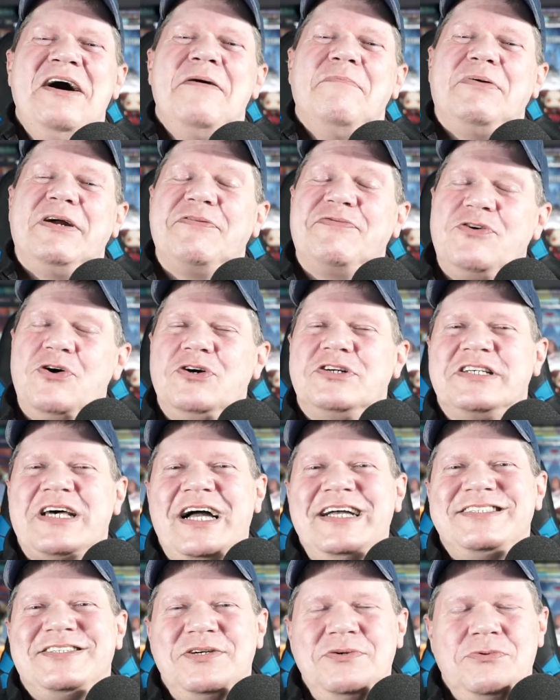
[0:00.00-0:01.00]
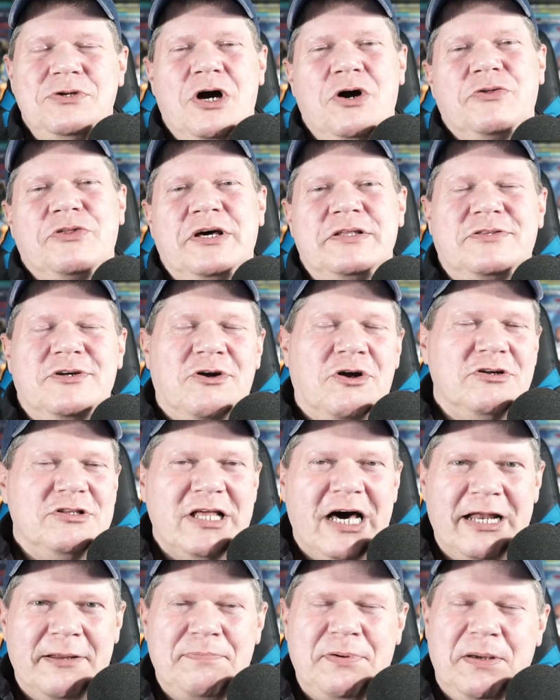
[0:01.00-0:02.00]
But of course, I do know that there are a
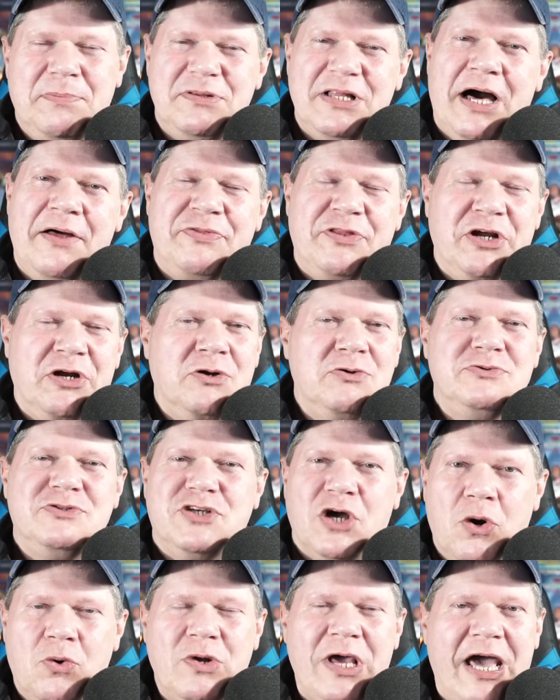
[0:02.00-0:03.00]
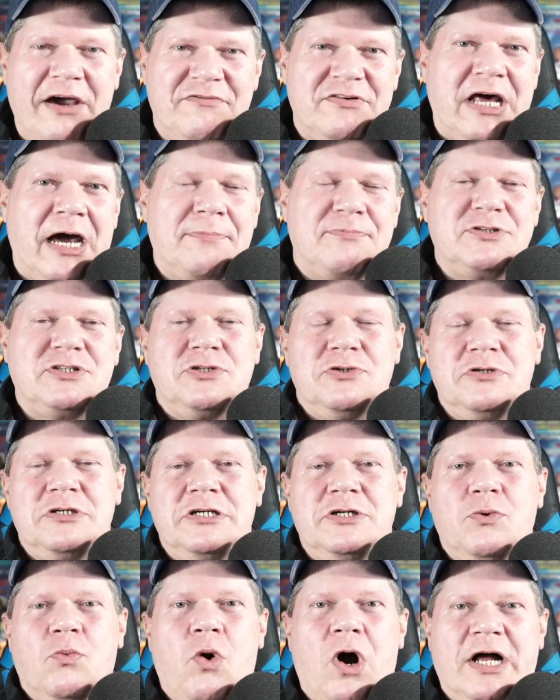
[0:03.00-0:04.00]
lot of people out there don't have an
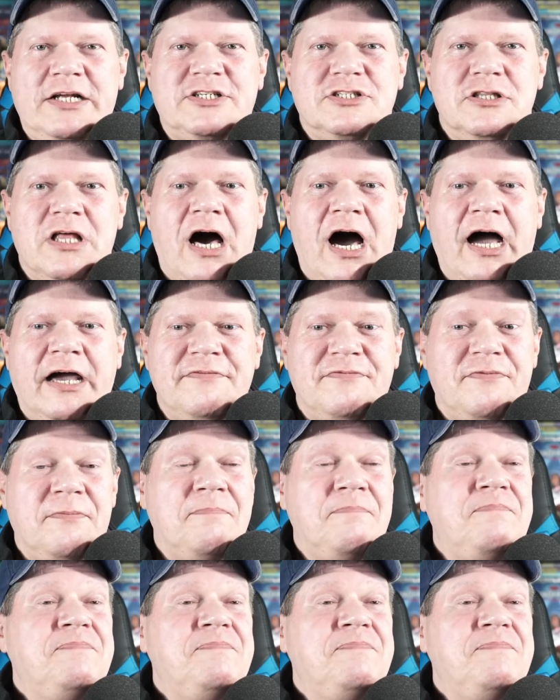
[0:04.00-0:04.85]
opportunity to watch live.